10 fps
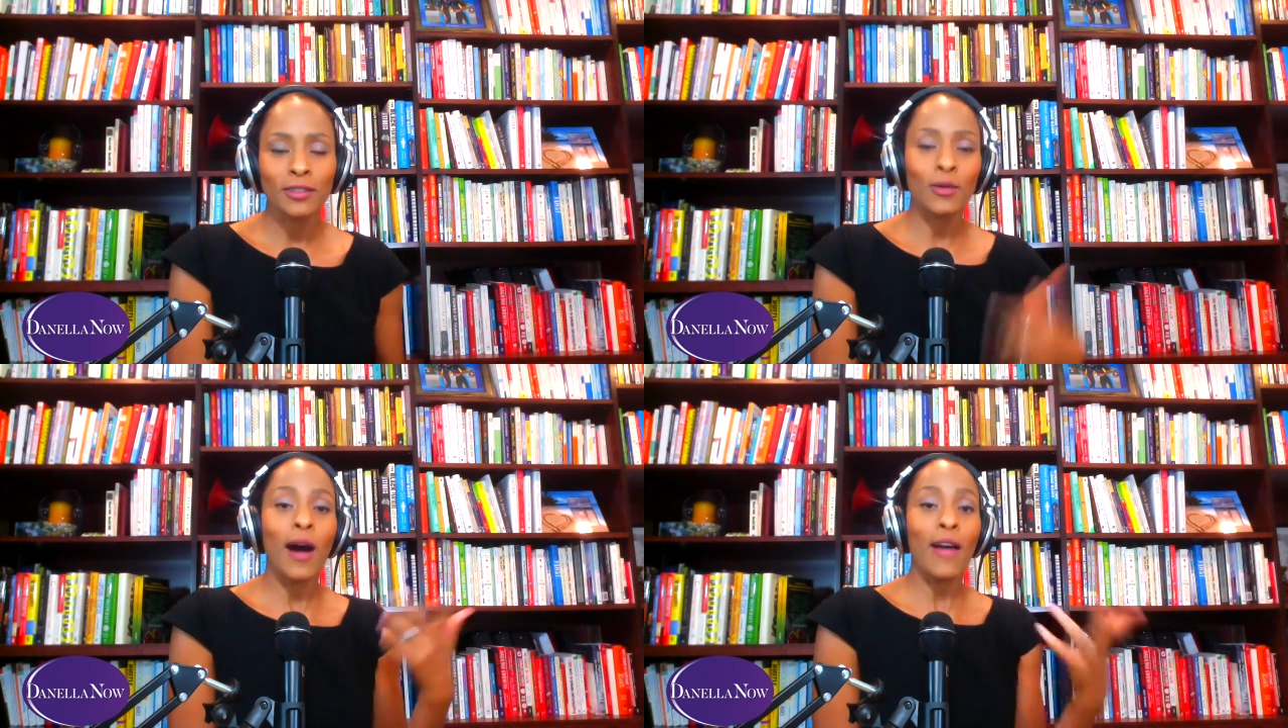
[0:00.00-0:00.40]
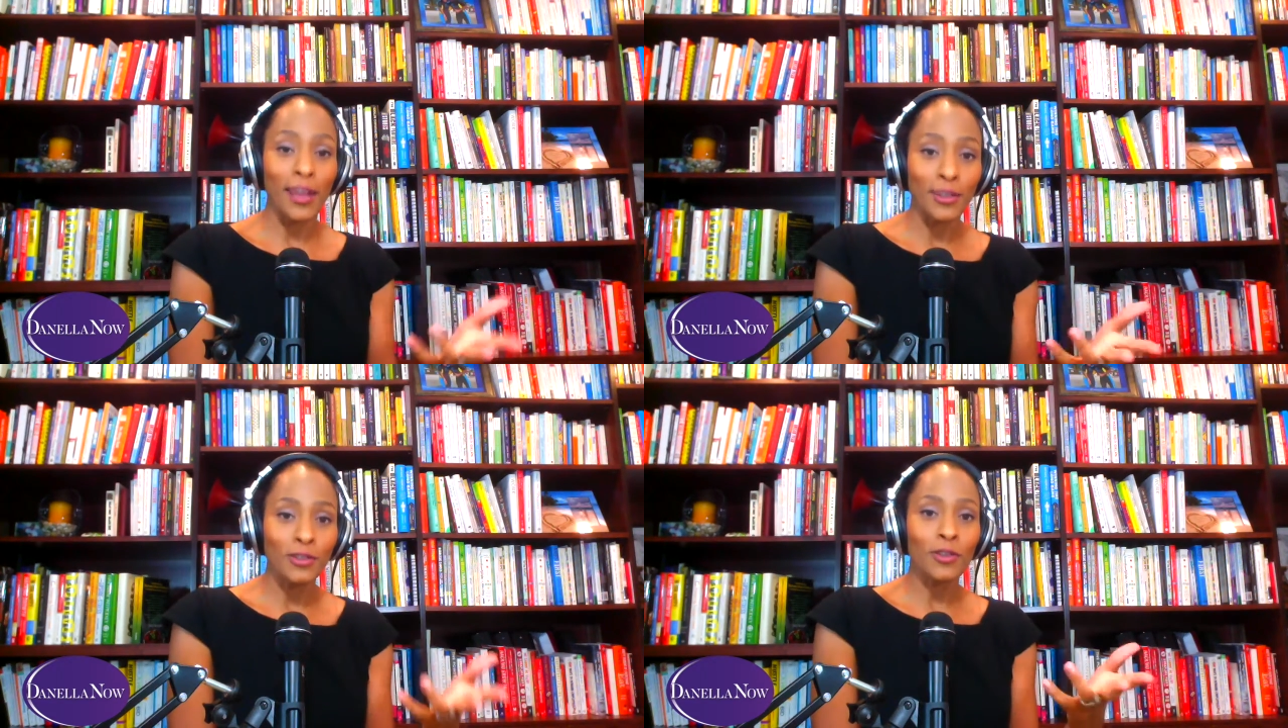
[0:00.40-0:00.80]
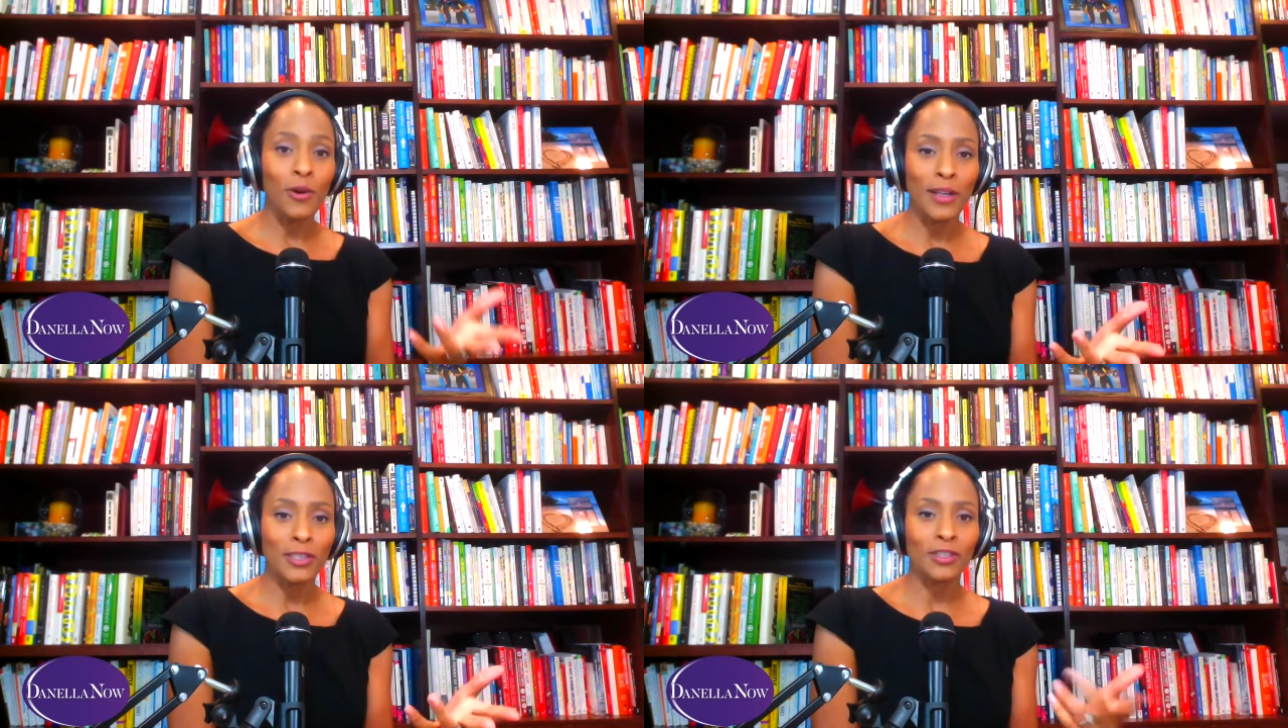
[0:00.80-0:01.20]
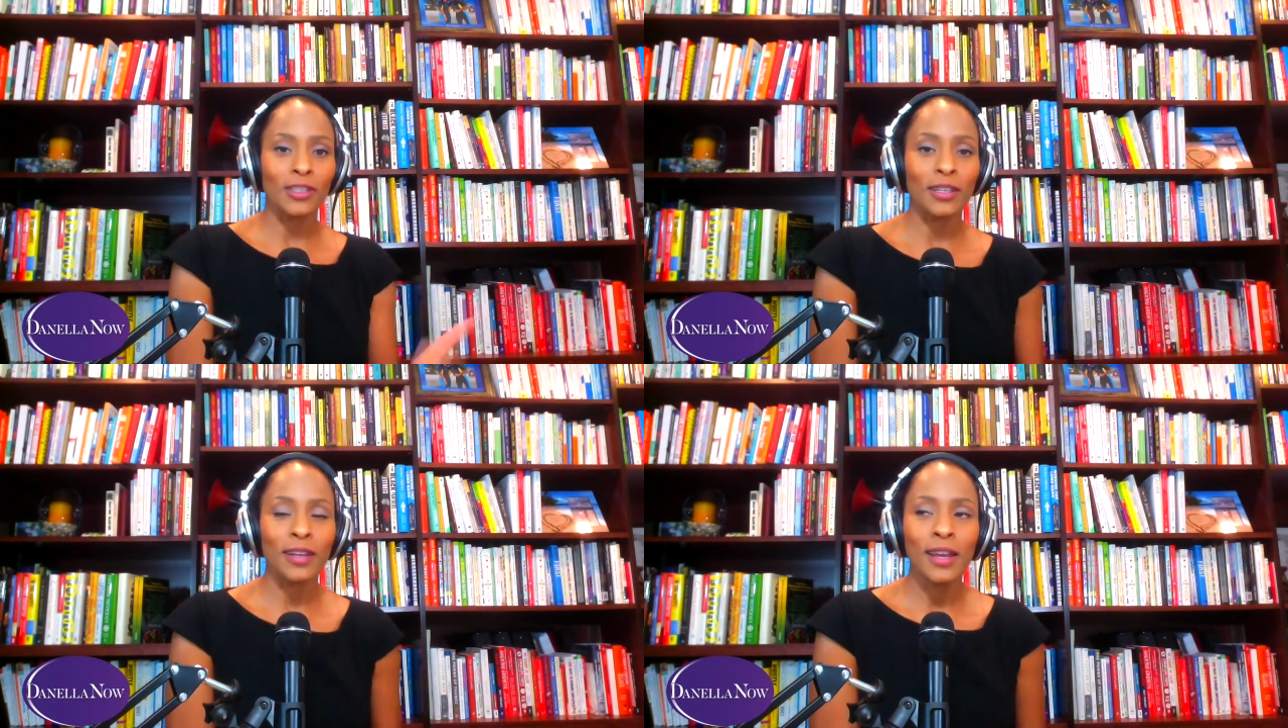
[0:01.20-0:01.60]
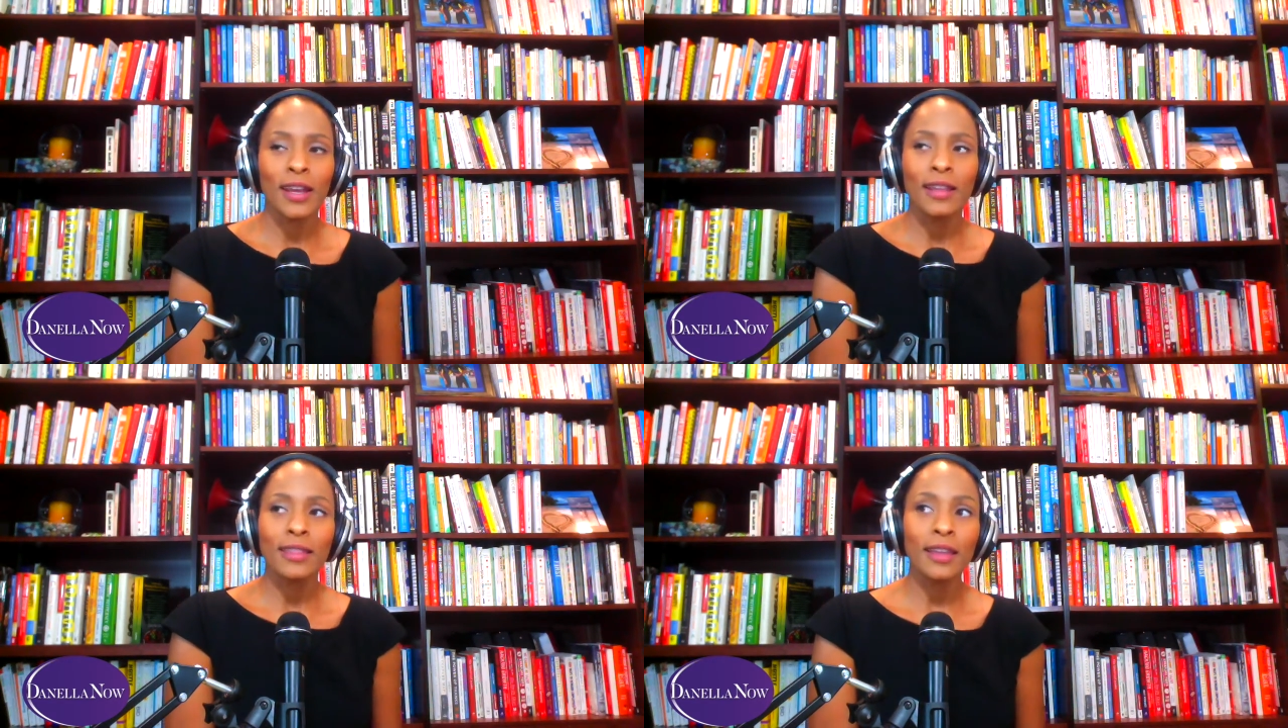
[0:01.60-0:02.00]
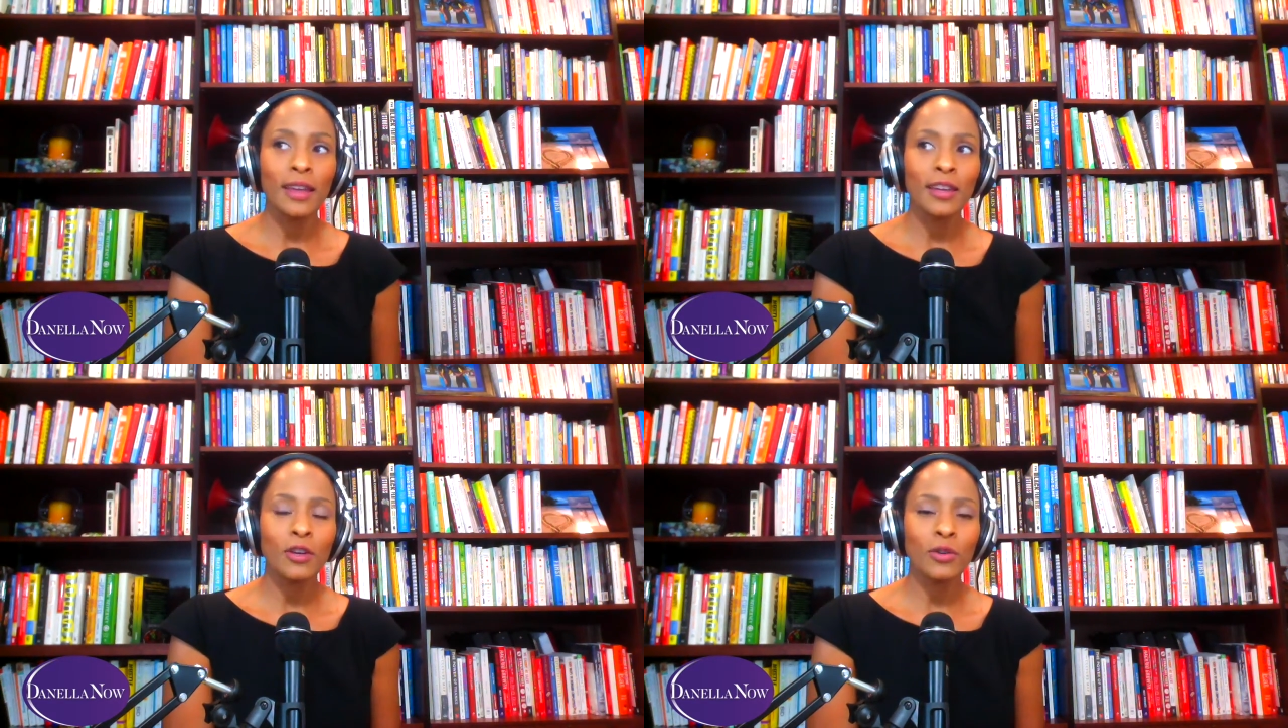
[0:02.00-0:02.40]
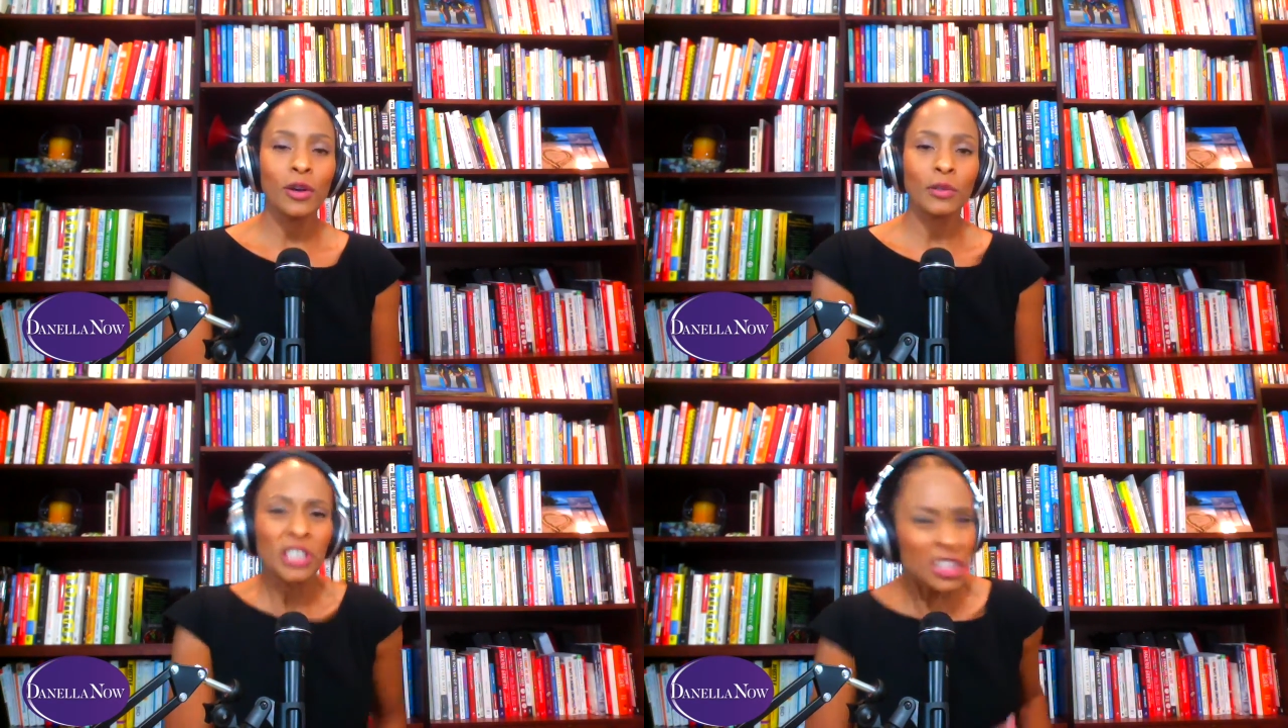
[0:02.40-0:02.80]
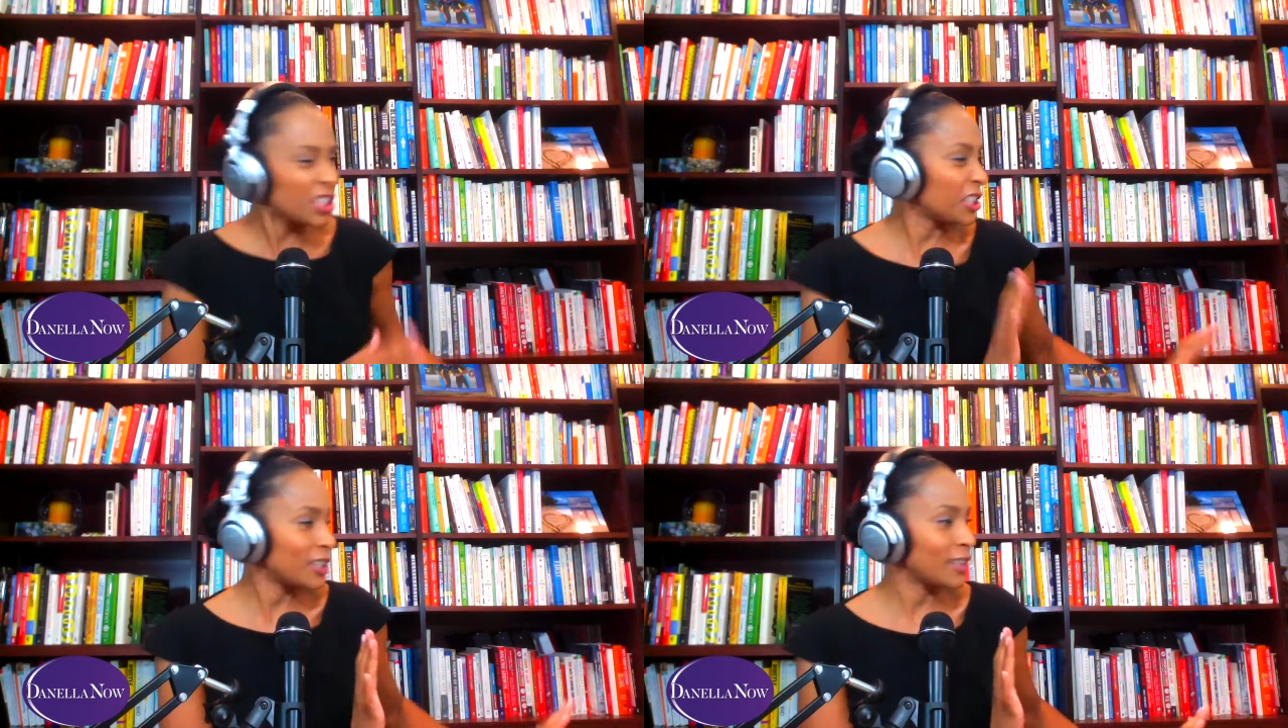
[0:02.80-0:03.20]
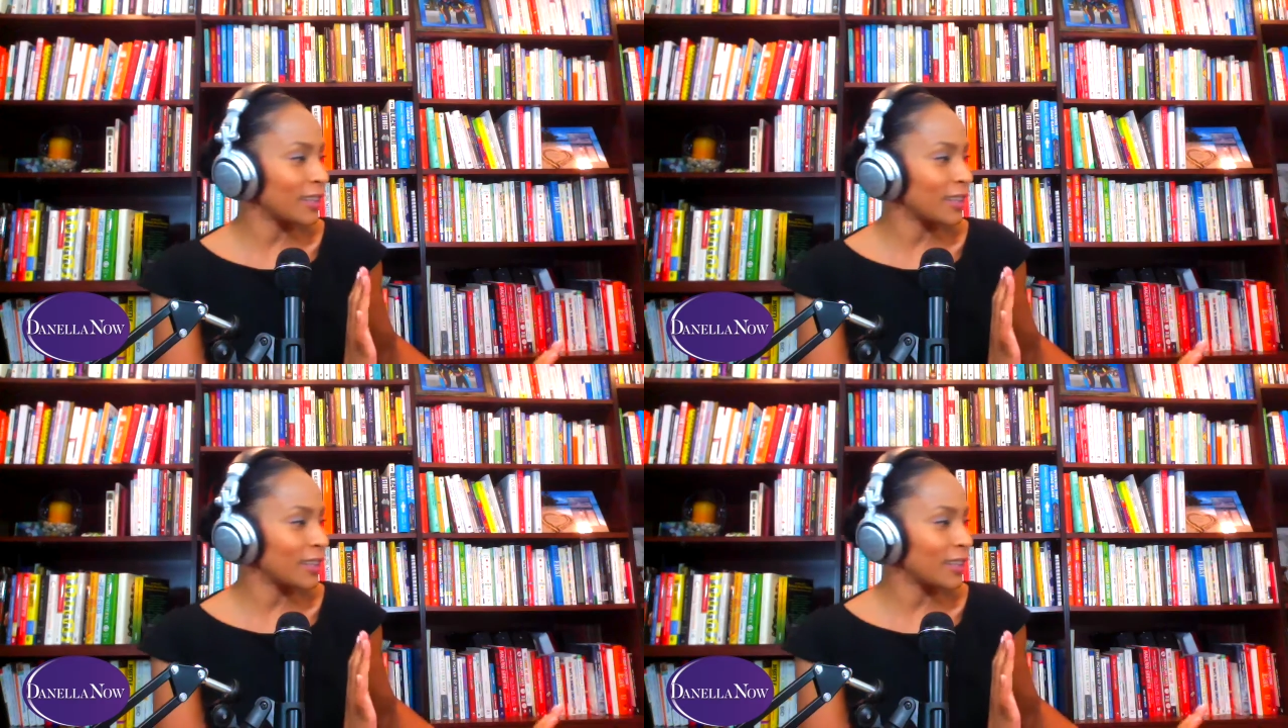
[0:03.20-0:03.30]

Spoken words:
So I'll answer the question. Then he'll go, shh.